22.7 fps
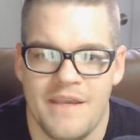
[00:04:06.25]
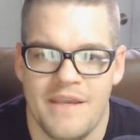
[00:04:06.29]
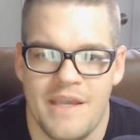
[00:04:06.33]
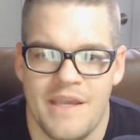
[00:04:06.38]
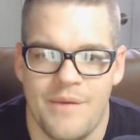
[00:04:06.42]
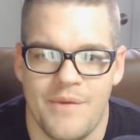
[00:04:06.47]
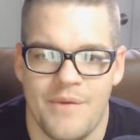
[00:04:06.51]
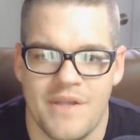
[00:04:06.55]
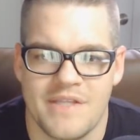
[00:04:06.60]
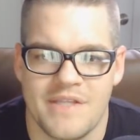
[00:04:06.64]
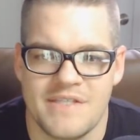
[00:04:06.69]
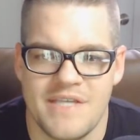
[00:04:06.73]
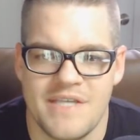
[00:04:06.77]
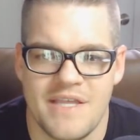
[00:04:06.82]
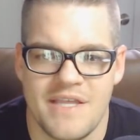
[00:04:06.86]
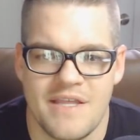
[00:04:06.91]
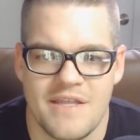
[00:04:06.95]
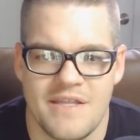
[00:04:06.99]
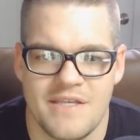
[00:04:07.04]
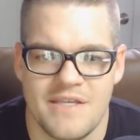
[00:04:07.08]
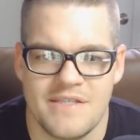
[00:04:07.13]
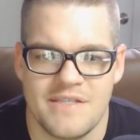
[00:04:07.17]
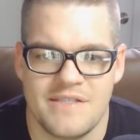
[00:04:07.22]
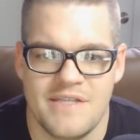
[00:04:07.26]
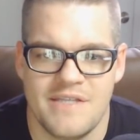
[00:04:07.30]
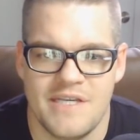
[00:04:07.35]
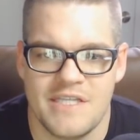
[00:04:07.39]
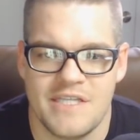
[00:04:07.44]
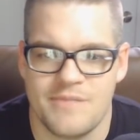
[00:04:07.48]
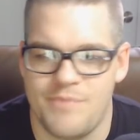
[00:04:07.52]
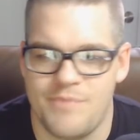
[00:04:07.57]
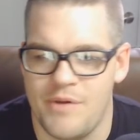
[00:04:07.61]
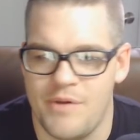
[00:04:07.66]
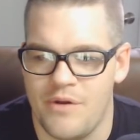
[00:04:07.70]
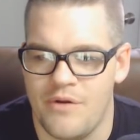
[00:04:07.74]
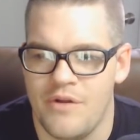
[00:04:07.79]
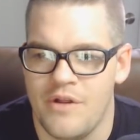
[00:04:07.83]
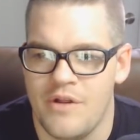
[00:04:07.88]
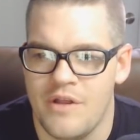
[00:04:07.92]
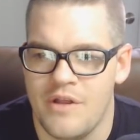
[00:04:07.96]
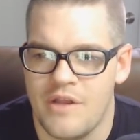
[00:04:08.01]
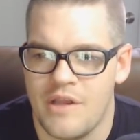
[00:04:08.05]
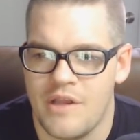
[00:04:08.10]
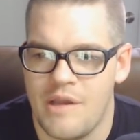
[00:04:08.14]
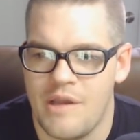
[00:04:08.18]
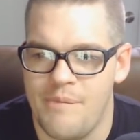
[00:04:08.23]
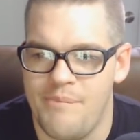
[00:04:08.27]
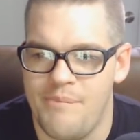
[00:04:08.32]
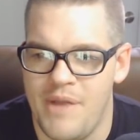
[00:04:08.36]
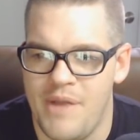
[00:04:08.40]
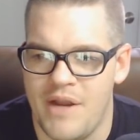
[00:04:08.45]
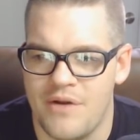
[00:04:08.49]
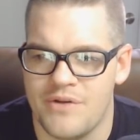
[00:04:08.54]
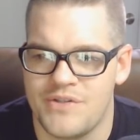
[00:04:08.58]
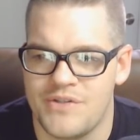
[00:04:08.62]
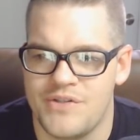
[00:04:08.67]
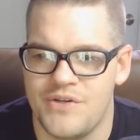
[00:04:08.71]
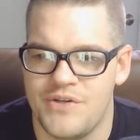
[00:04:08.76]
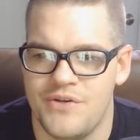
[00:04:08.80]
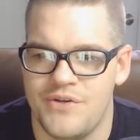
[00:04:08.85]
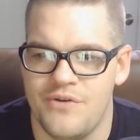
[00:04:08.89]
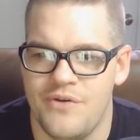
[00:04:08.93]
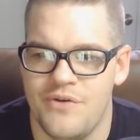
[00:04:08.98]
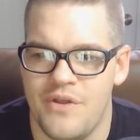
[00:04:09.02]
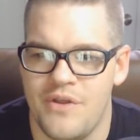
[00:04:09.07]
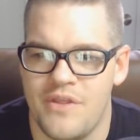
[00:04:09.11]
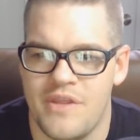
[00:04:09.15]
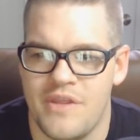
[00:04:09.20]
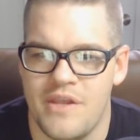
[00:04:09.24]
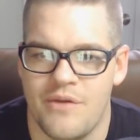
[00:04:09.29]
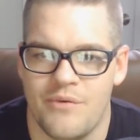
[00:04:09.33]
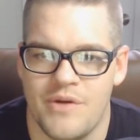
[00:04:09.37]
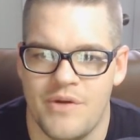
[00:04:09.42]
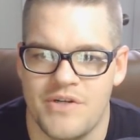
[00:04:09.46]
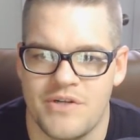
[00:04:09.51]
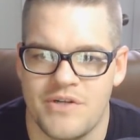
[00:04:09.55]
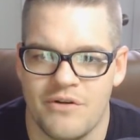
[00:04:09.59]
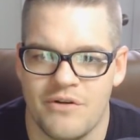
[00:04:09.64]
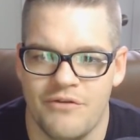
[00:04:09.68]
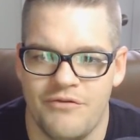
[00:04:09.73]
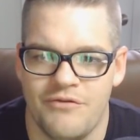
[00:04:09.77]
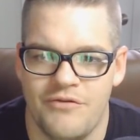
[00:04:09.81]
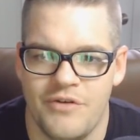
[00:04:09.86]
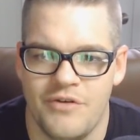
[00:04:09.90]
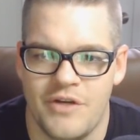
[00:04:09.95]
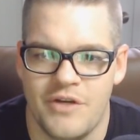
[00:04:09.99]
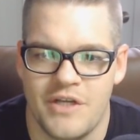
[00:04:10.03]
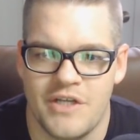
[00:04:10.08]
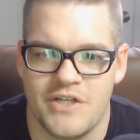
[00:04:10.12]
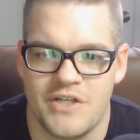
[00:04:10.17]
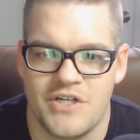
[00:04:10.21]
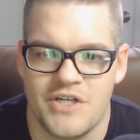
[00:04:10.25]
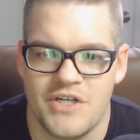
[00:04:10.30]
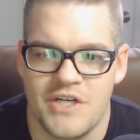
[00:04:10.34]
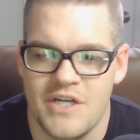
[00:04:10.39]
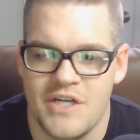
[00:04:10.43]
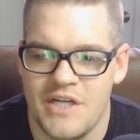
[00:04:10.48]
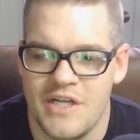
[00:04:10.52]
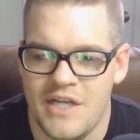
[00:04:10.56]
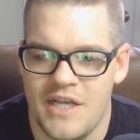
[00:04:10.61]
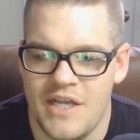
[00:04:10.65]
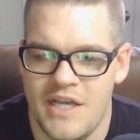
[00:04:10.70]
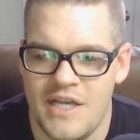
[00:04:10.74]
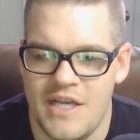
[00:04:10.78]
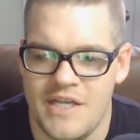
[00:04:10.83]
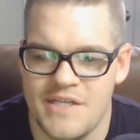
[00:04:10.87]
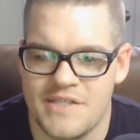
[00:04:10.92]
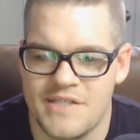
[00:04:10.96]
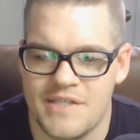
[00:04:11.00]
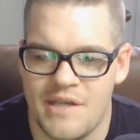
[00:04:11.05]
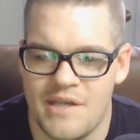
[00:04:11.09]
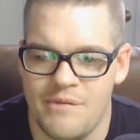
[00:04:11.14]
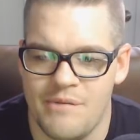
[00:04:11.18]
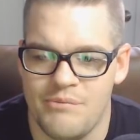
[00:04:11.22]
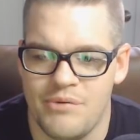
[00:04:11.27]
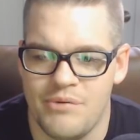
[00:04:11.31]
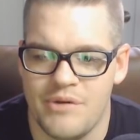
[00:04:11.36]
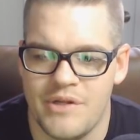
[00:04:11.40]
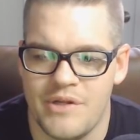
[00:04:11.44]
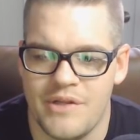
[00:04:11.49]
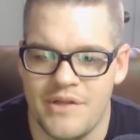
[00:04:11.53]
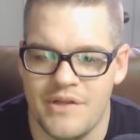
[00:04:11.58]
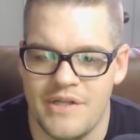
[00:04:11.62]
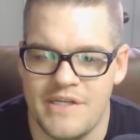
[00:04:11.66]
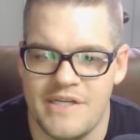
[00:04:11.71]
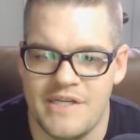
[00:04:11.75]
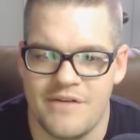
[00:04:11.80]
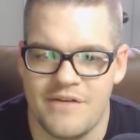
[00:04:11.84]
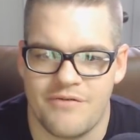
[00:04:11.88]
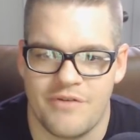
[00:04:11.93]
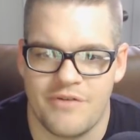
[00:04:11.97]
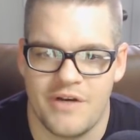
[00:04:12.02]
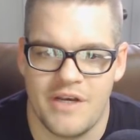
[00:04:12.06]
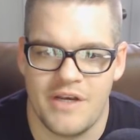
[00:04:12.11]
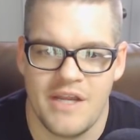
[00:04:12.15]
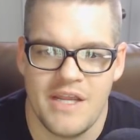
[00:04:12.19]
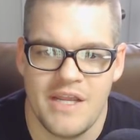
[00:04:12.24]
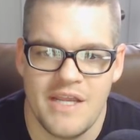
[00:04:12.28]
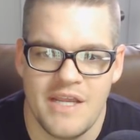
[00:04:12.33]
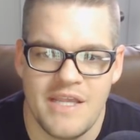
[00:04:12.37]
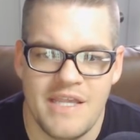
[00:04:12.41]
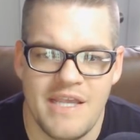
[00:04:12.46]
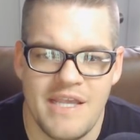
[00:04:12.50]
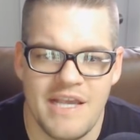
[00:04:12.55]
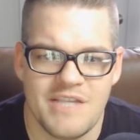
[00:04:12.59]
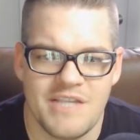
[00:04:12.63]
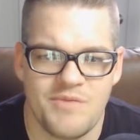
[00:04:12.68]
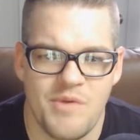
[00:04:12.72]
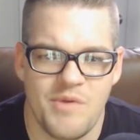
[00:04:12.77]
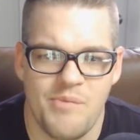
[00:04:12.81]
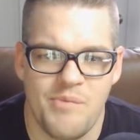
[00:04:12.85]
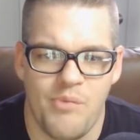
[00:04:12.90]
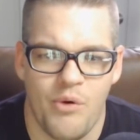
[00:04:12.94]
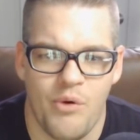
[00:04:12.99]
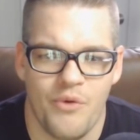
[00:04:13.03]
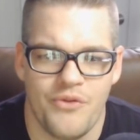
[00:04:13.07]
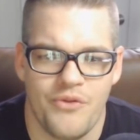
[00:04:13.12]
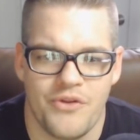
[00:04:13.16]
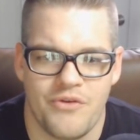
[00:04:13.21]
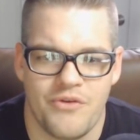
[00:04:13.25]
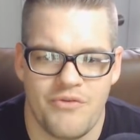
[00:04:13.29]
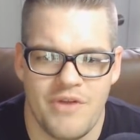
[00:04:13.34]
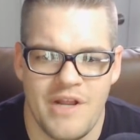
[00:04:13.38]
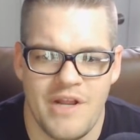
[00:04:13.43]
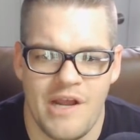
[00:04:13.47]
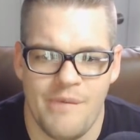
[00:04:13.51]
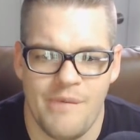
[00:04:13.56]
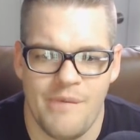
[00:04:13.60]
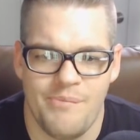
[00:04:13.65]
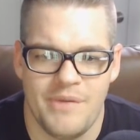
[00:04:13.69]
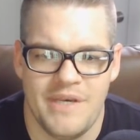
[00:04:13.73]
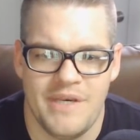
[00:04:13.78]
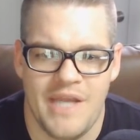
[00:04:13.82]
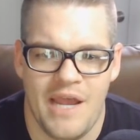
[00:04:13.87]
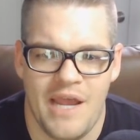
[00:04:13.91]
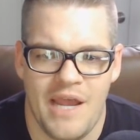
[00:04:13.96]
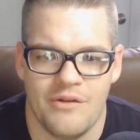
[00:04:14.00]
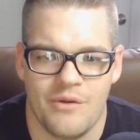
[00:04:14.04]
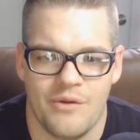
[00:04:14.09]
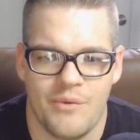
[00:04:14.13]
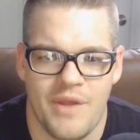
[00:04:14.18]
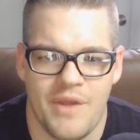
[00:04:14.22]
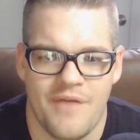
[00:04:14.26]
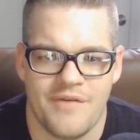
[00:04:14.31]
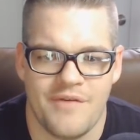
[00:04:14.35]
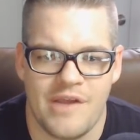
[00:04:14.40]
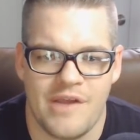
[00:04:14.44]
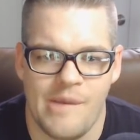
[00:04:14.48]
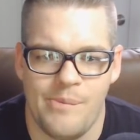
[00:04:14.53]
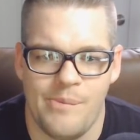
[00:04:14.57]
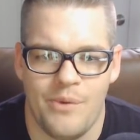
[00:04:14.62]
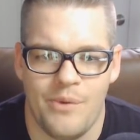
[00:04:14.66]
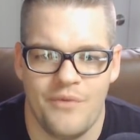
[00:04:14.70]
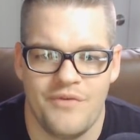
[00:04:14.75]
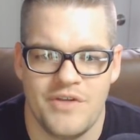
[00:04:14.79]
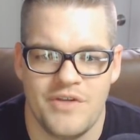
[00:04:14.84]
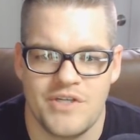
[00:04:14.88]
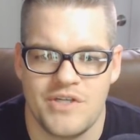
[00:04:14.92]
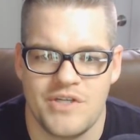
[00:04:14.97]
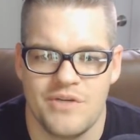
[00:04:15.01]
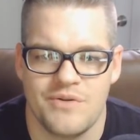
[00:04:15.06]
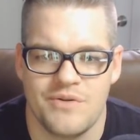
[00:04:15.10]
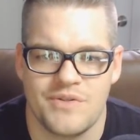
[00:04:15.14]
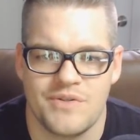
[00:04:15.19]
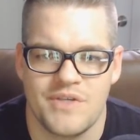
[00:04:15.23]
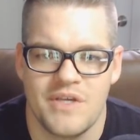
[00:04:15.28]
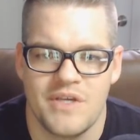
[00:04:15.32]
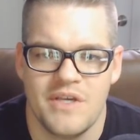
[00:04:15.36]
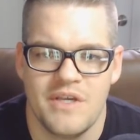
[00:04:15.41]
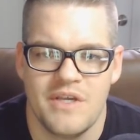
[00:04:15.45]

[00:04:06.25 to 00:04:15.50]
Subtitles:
And we can see that this D-spill compared to the original footage is completely different. Yes, we pulled the green out, but now look, we have a couple of issues.